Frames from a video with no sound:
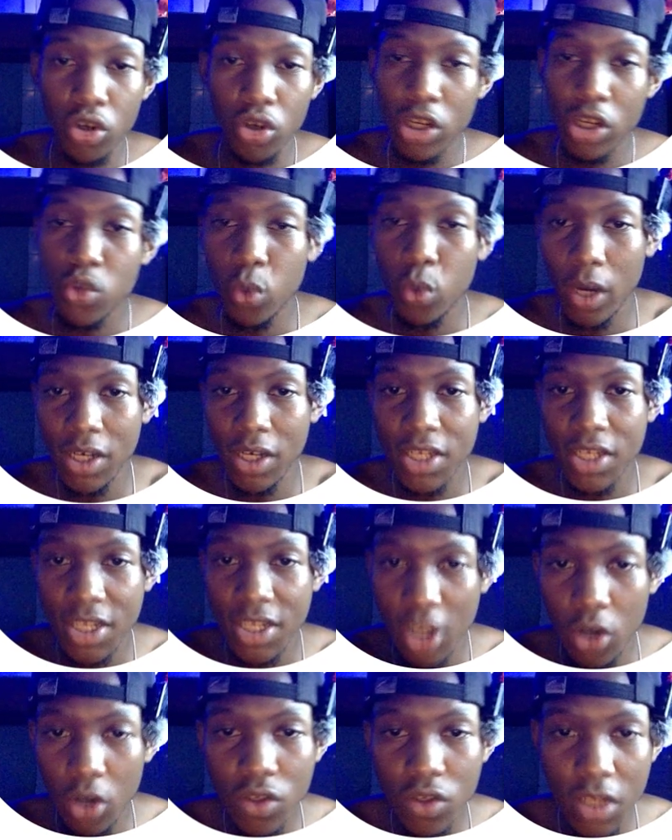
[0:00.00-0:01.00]
order to write
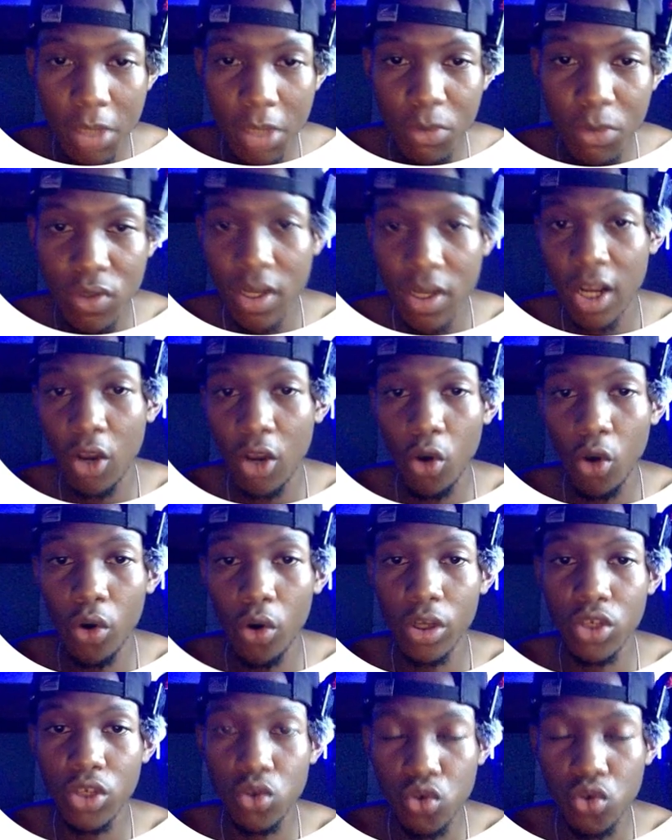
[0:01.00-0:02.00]
sales emails that are
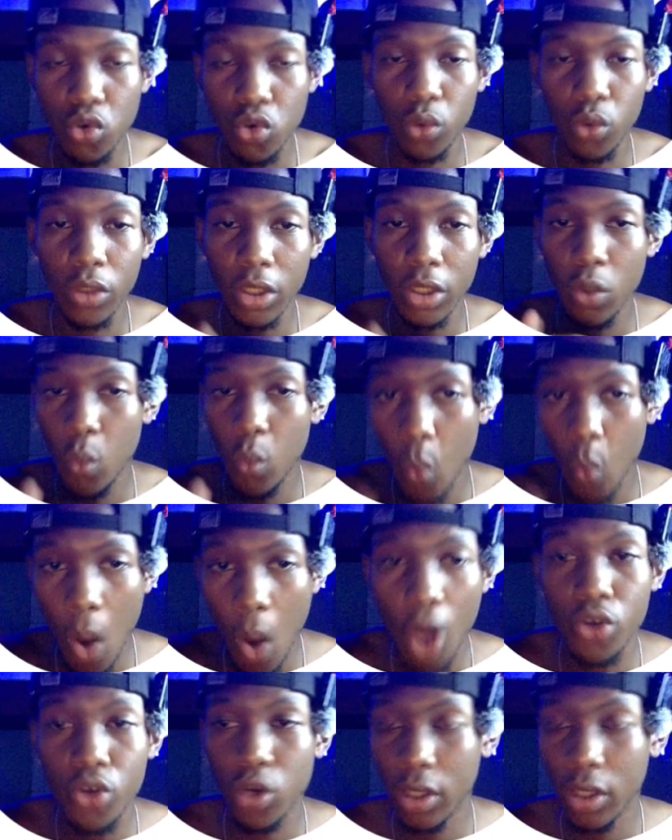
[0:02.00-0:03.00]
going to truly
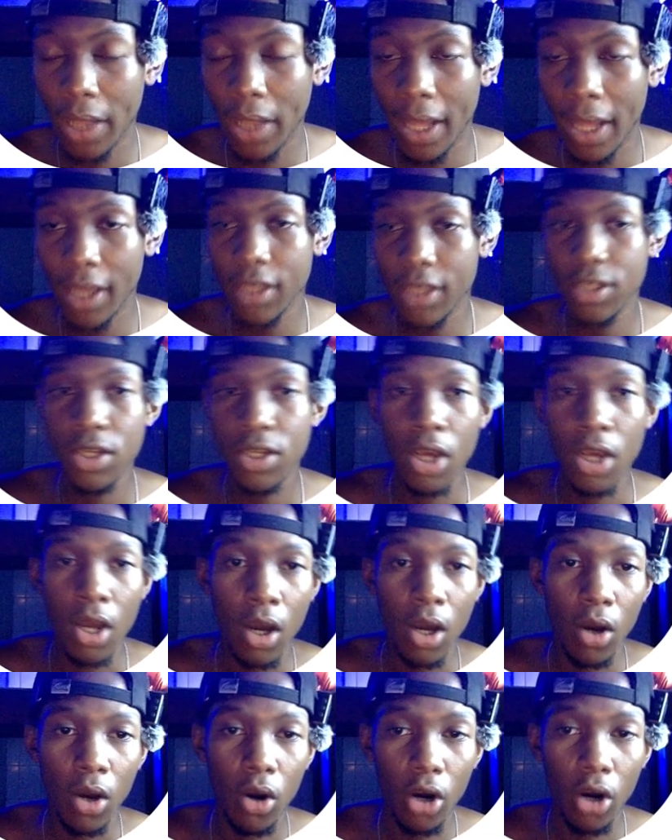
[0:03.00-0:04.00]
wow your clients
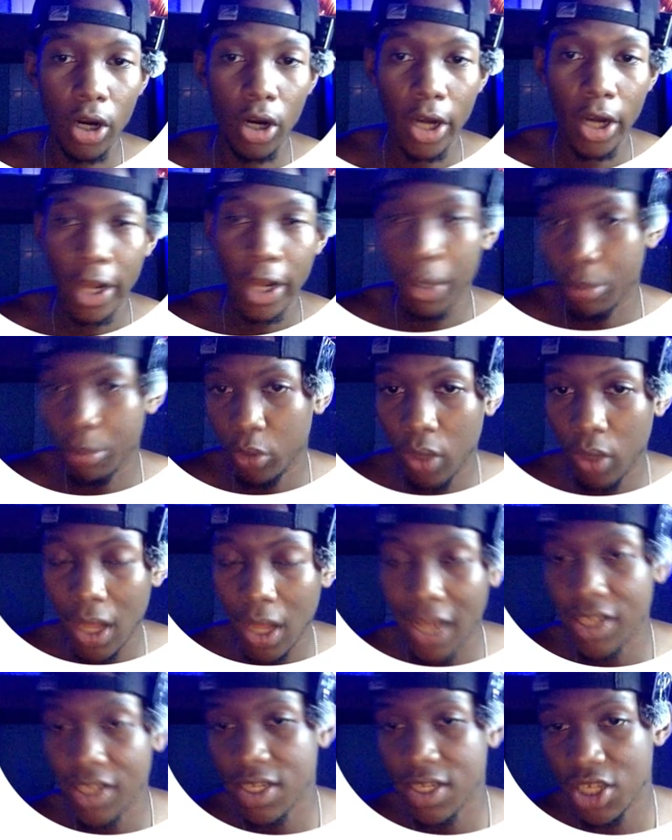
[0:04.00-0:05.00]
or help your
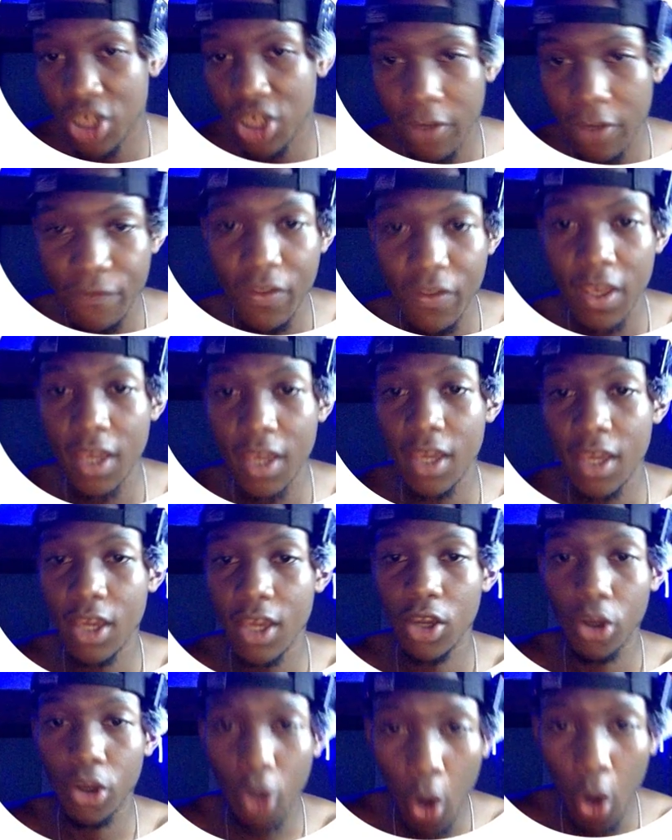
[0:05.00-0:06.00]
clients achieve
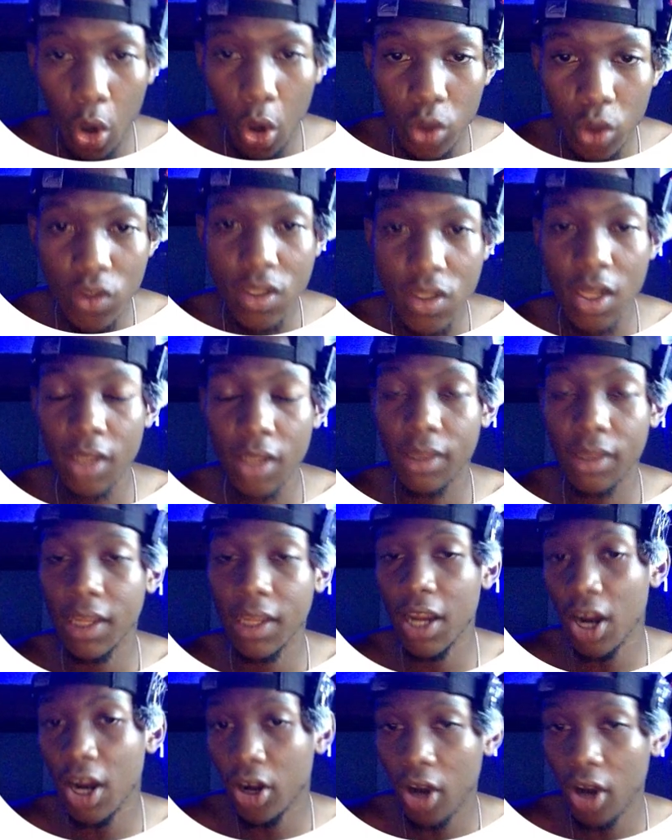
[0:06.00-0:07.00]
the goals that
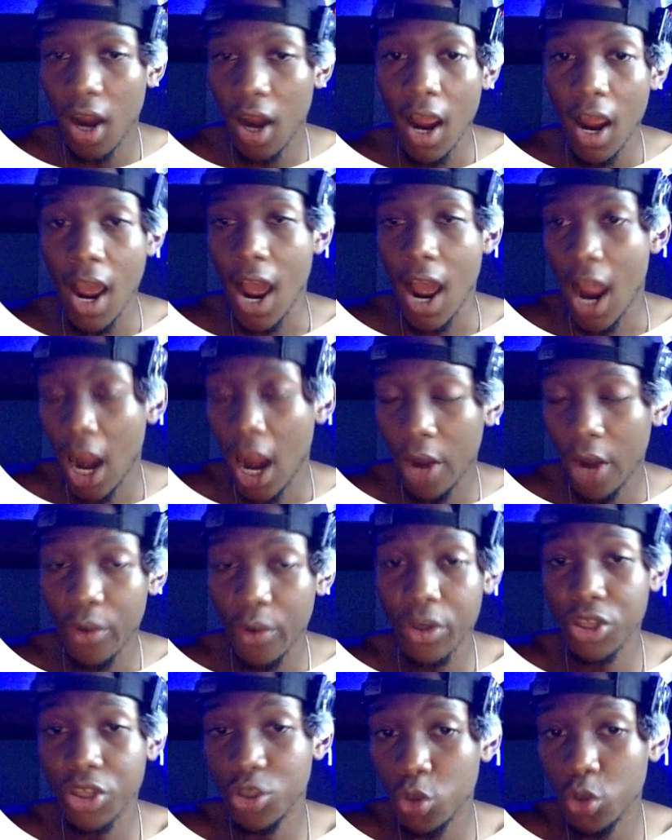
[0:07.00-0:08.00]
they are
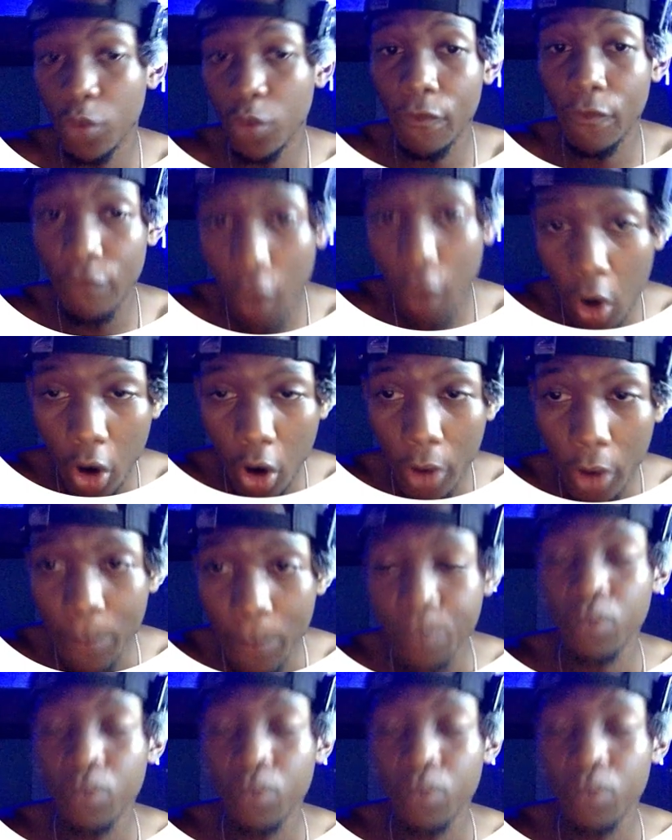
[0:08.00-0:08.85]
hiring you for,